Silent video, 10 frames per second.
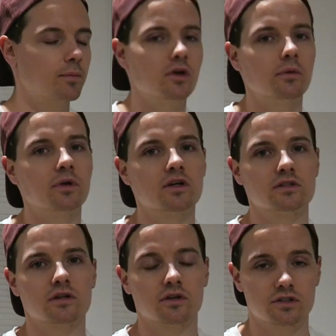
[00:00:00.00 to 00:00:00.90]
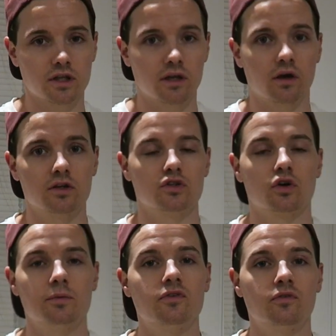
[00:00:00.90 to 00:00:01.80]
meal because, like I said, it's
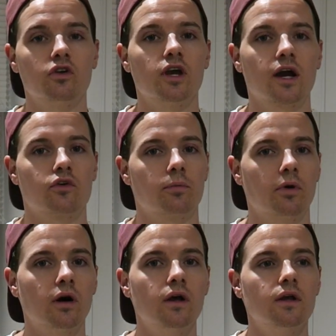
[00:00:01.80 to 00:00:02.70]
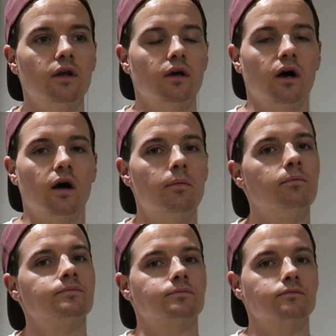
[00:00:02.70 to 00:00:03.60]
not going to be fully accurate, but
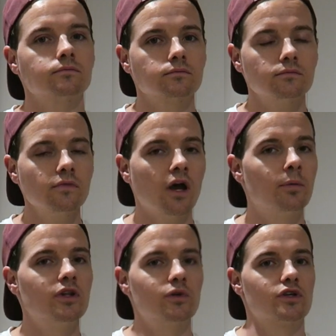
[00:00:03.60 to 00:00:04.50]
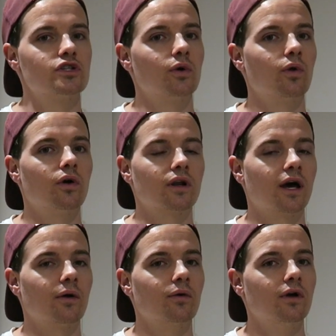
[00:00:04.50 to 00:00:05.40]
I've been doing this so long
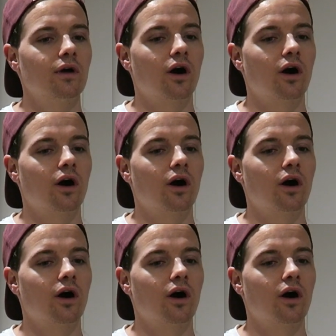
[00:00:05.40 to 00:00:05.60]
now,